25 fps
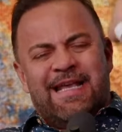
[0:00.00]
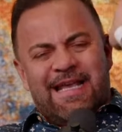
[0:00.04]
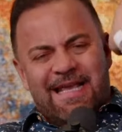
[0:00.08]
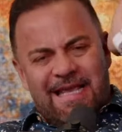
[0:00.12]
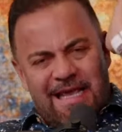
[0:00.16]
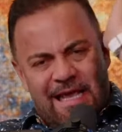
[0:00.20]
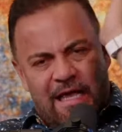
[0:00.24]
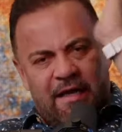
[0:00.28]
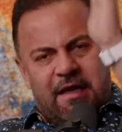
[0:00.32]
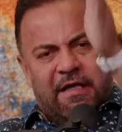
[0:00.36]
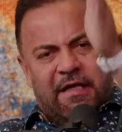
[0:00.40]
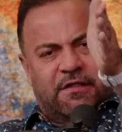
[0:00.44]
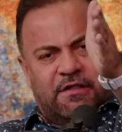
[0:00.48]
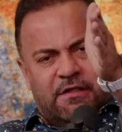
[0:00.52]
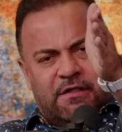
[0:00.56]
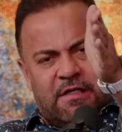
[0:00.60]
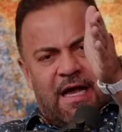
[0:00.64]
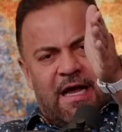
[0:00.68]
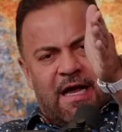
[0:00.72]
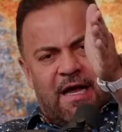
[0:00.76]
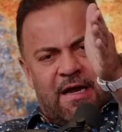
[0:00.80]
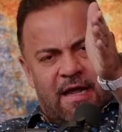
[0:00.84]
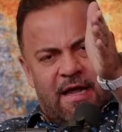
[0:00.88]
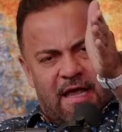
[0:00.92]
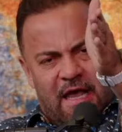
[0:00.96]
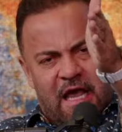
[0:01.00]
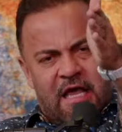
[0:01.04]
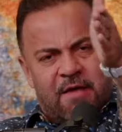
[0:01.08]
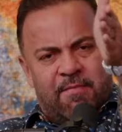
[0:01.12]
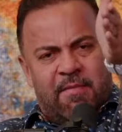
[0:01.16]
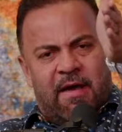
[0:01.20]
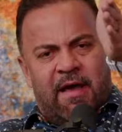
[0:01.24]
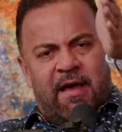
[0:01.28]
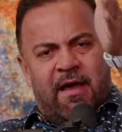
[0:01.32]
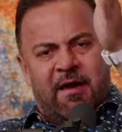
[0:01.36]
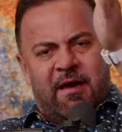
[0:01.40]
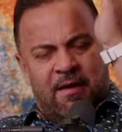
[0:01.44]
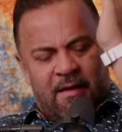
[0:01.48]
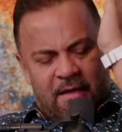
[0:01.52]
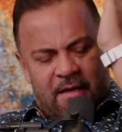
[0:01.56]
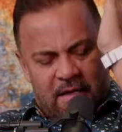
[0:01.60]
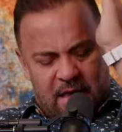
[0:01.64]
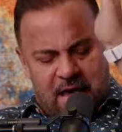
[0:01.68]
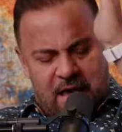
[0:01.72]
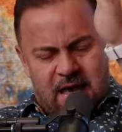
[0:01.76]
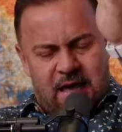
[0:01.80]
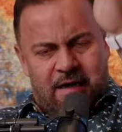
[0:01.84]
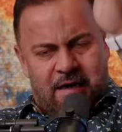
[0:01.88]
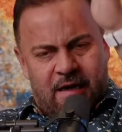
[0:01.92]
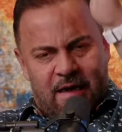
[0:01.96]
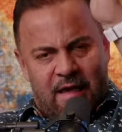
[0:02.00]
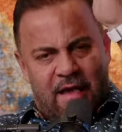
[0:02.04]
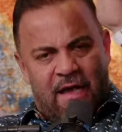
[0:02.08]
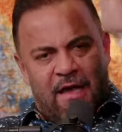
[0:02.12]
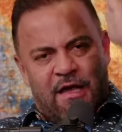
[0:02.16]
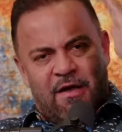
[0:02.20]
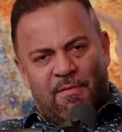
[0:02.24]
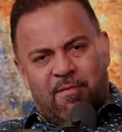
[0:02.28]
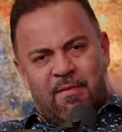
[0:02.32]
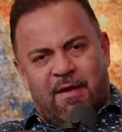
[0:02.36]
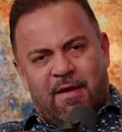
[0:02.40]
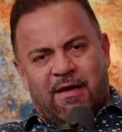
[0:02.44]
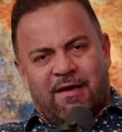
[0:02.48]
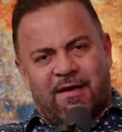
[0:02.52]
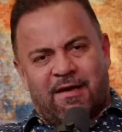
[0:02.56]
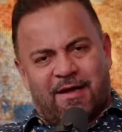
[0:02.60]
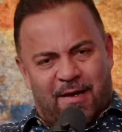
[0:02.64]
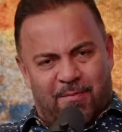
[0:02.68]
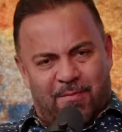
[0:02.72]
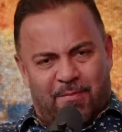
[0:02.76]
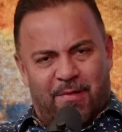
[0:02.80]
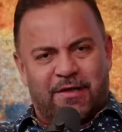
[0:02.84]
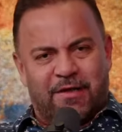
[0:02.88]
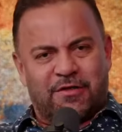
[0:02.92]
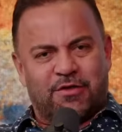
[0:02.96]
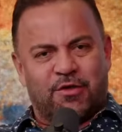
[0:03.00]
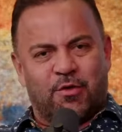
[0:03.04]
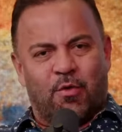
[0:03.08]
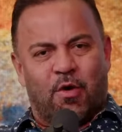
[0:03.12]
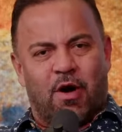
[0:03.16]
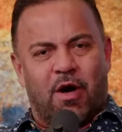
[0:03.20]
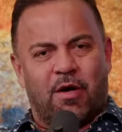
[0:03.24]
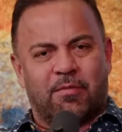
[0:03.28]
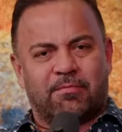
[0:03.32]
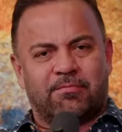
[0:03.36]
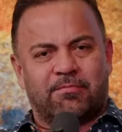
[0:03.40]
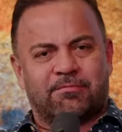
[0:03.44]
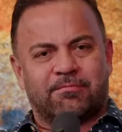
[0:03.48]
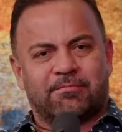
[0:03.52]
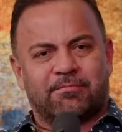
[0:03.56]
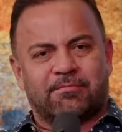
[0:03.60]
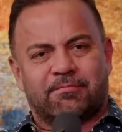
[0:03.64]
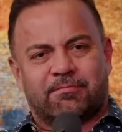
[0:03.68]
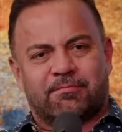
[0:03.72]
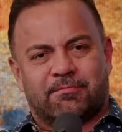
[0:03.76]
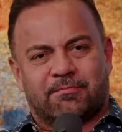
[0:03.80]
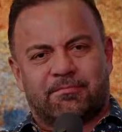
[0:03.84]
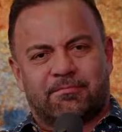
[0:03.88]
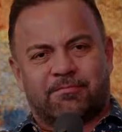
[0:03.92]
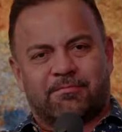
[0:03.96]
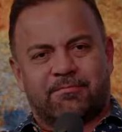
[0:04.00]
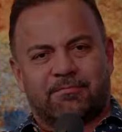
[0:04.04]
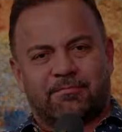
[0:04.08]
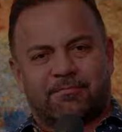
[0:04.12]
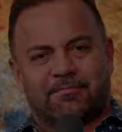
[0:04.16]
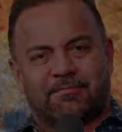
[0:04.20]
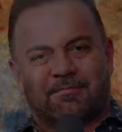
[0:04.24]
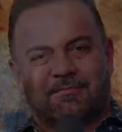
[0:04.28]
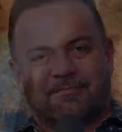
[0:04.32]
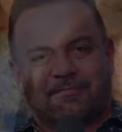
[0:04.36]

it is done. Amen and amen. God bless you all. Amen. Just say